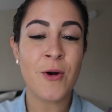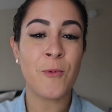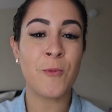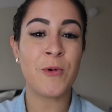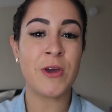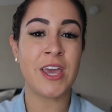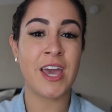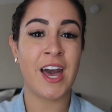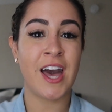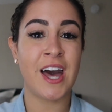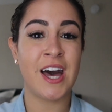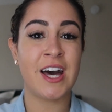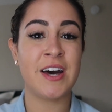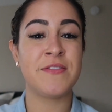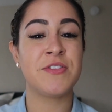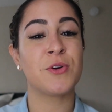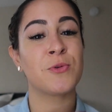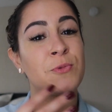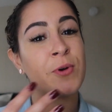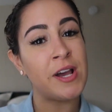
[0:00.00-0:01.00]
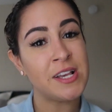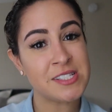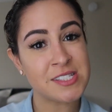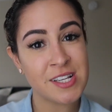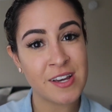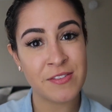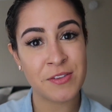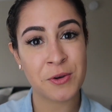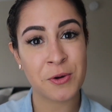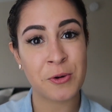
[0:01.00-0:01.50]
We have the
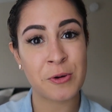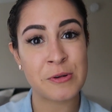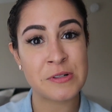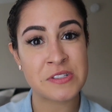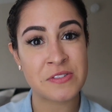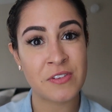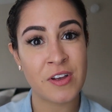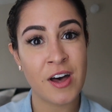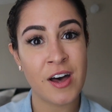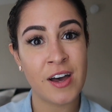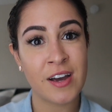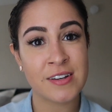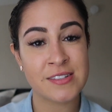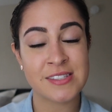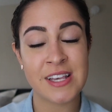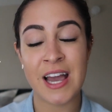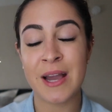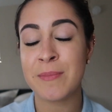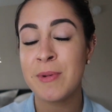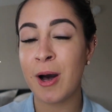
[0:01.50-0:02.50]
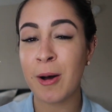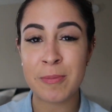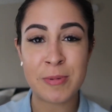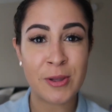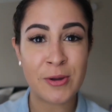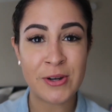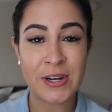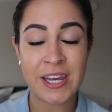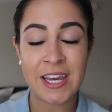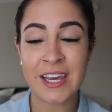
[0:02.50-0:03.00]
rest of the cruise vlogs I'm
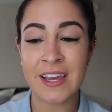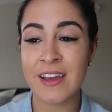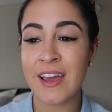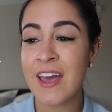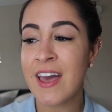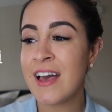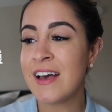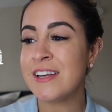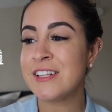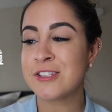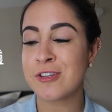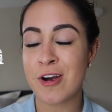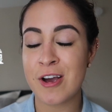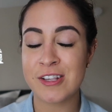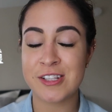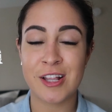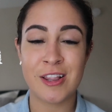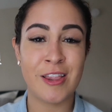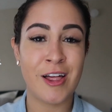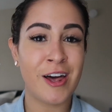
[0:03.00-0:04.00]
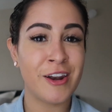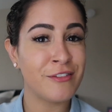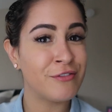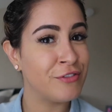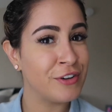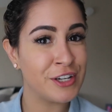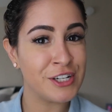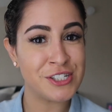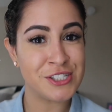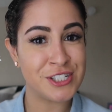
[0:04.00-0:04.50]
uploading. Sorry, there's a lot of
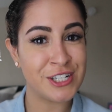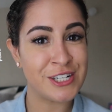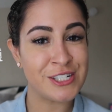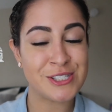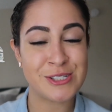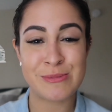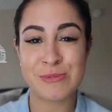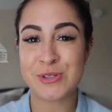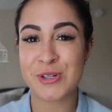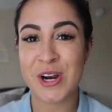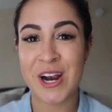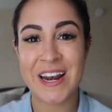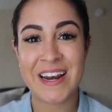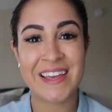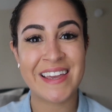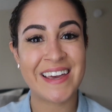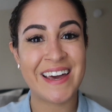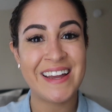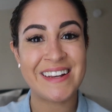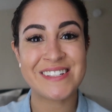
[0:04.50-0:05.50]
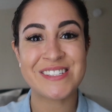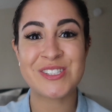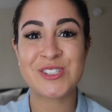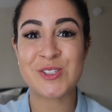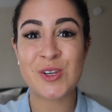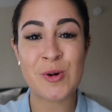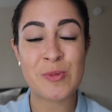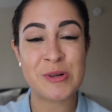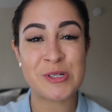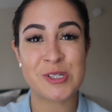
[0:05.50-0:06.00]
footage there, so I'm trying to get
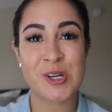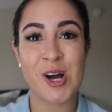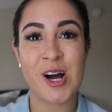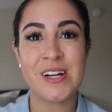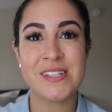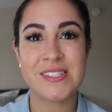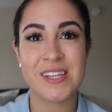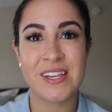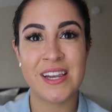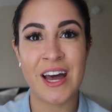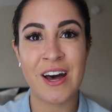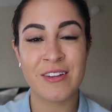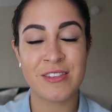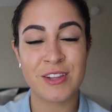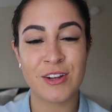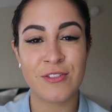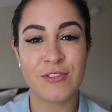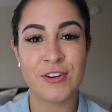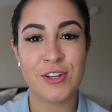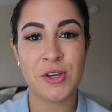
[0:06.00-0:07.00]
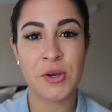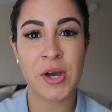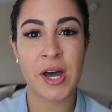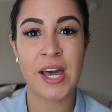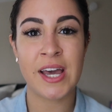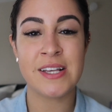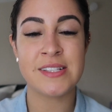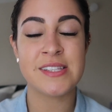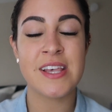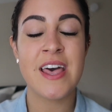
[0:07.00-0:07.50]
so much content out there for you
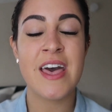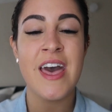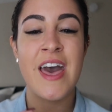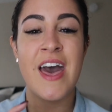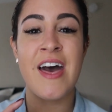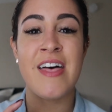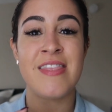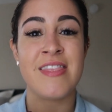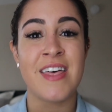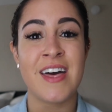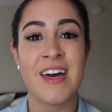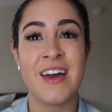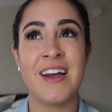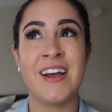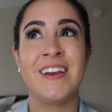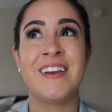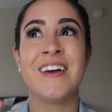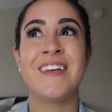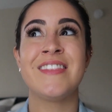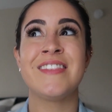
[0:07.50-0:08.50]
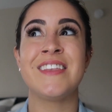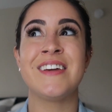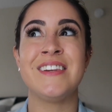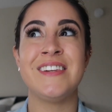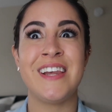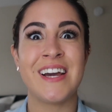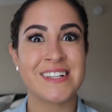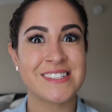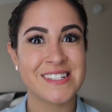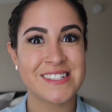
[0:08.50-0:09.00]
guys. And then the
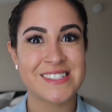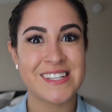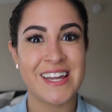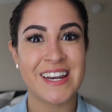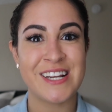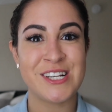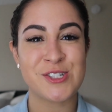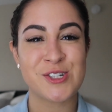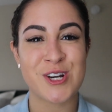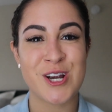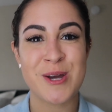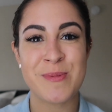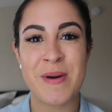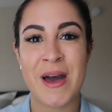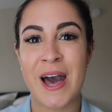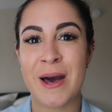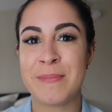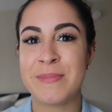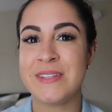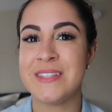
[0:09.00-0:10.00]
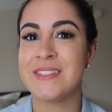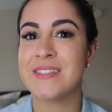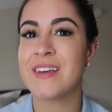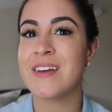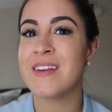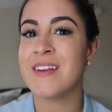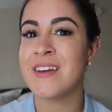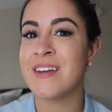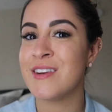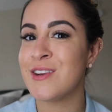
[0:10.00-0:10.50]
next exciting trip happens
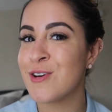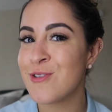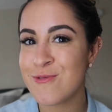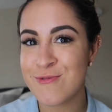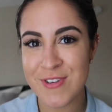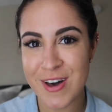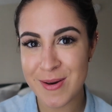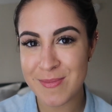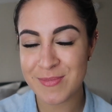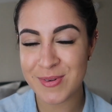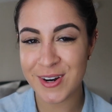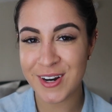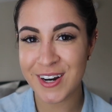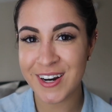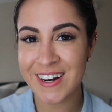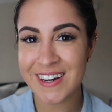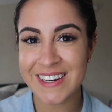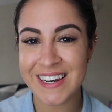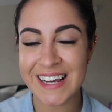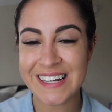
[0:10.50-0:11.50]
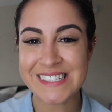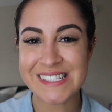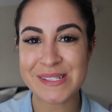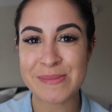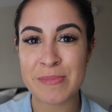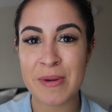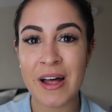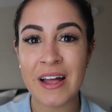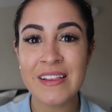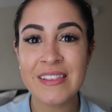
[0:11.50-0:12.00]
in November next
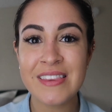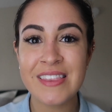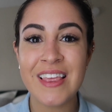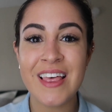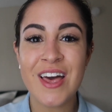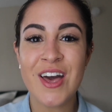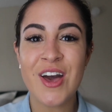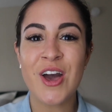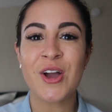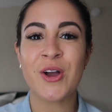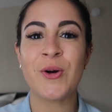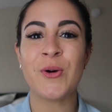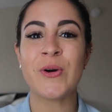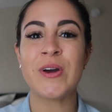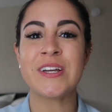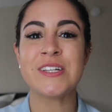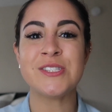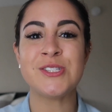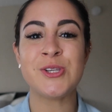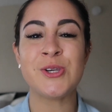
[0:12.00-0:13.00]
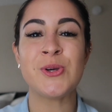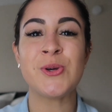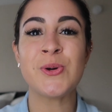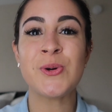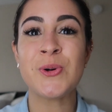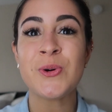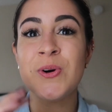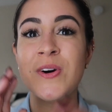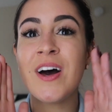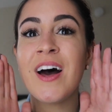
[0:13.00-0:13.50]
month, going
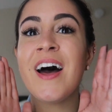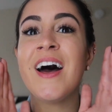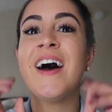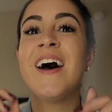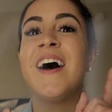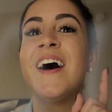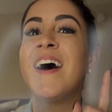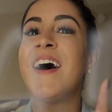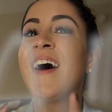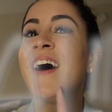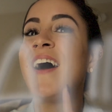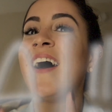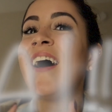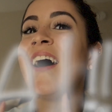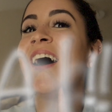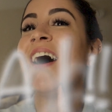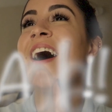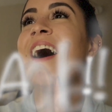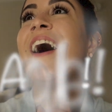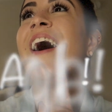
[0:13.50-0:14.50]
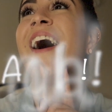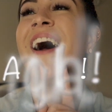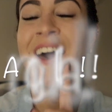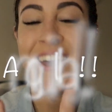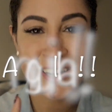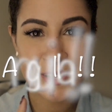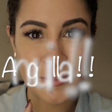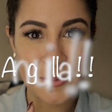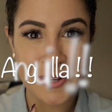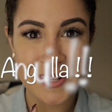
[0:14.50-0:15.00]
to
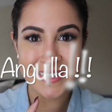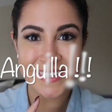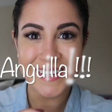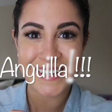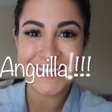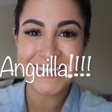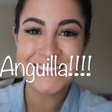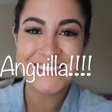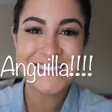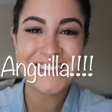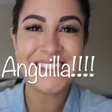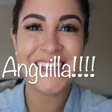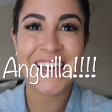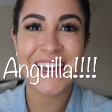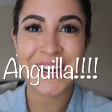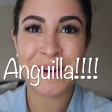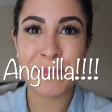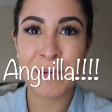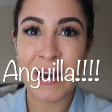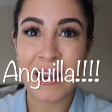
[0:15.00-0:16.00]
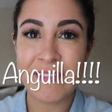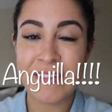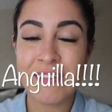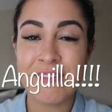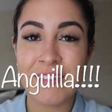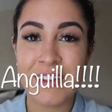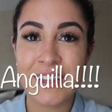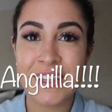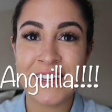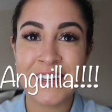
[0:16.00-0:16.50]
Anguilla, stay at a private
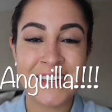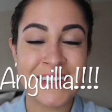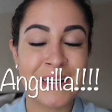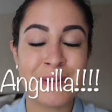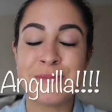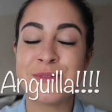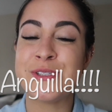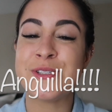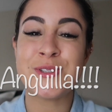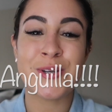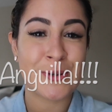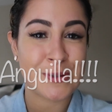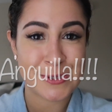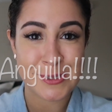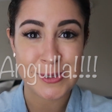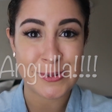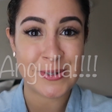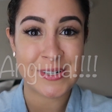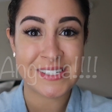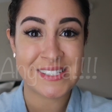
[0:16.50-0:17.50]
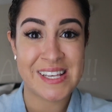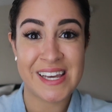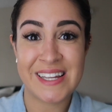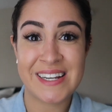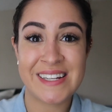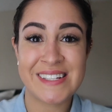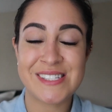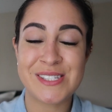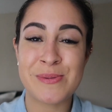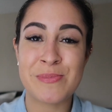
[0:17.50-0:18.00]
villa, and I'm so, so
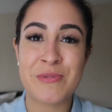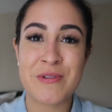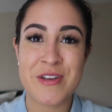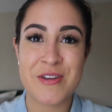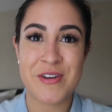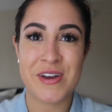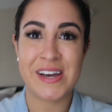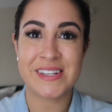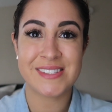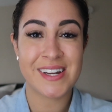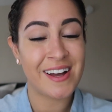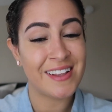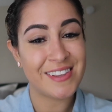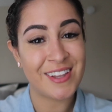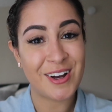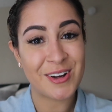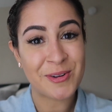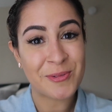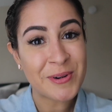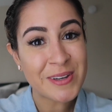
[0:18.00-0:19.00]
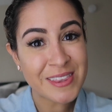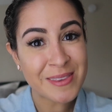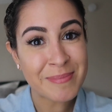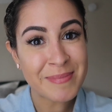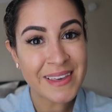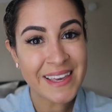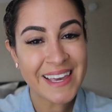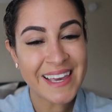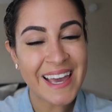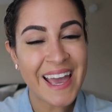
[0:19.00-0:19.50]
excited to bring you guys along with
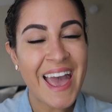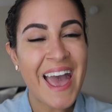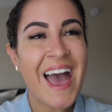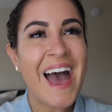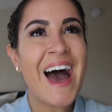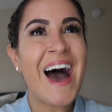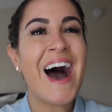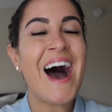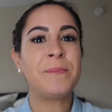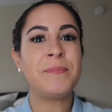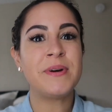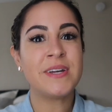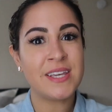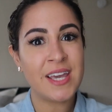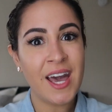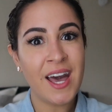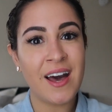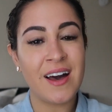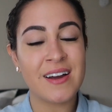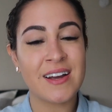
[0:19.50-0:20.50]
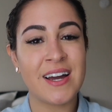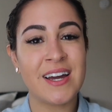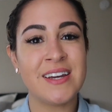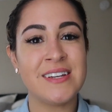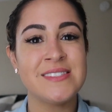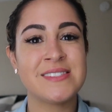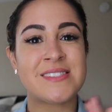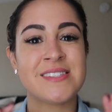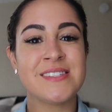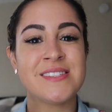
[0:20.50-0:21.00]
me. But yeah,
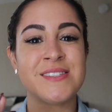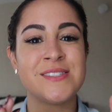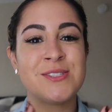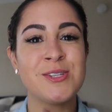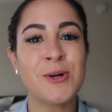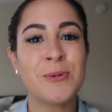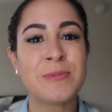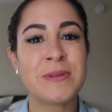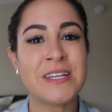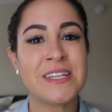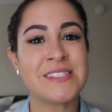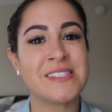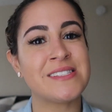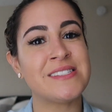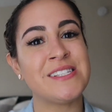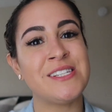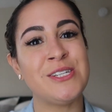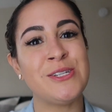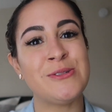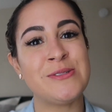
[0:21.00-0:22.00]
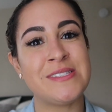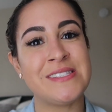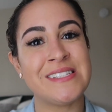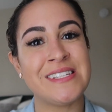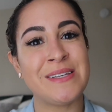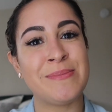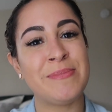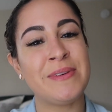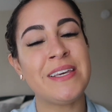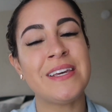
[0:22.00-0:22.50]
guys, so pleased to see you
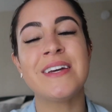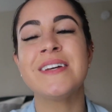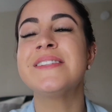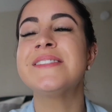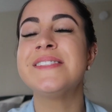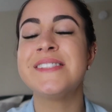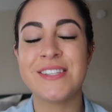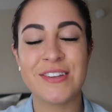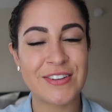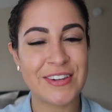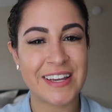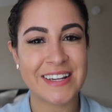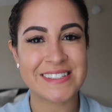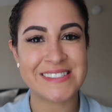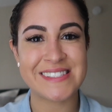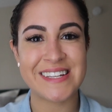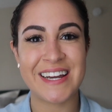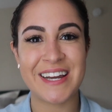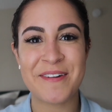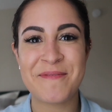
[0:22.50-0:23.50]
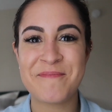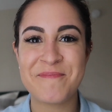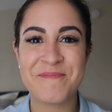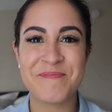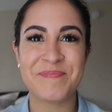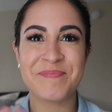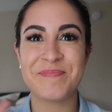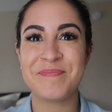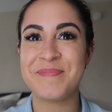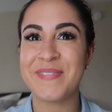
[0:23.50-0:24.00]
seeing me. Till next time,
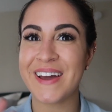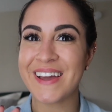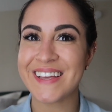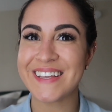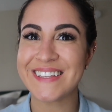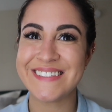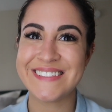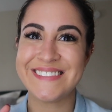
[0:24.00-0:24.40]
bye.